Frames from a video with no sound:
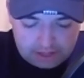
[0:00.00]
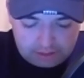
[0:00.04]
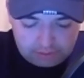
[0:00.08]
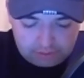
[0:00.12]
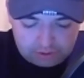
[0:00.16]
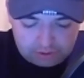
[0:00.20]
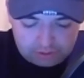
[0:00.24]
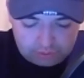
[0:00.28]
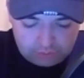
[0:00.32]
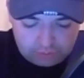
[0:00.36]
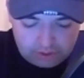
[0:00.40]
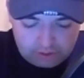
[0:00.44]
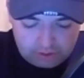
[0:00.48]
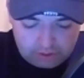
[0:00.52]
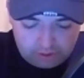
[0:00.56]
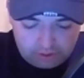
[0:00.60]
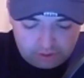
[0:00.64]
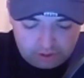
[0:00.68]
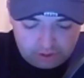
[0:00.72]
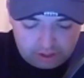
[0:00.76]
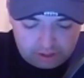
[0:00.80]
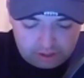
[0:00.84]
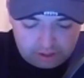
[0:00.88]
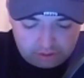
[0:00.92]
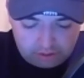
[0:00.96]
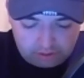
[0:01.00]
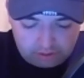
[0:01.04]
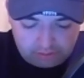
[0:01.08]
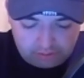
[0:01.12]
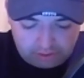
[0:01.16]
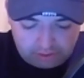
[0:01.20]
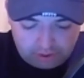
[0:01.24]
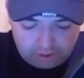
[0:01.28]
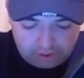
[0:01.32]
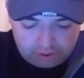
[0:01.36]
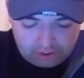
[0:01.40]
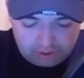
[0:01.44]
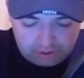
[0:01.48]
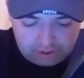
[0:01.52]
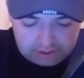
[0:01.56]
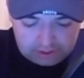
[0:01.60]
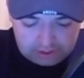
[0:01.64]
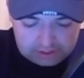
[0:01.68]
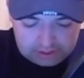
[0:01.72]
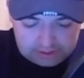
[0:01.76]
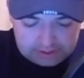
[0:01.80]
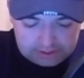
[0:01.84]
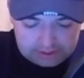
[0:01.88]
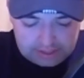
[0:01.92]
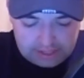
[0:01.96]
It was a winner over
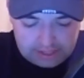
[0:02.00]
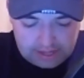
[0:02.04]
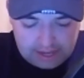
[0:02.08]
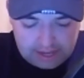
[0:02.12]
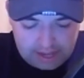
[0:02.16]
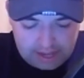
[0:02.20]
hurdles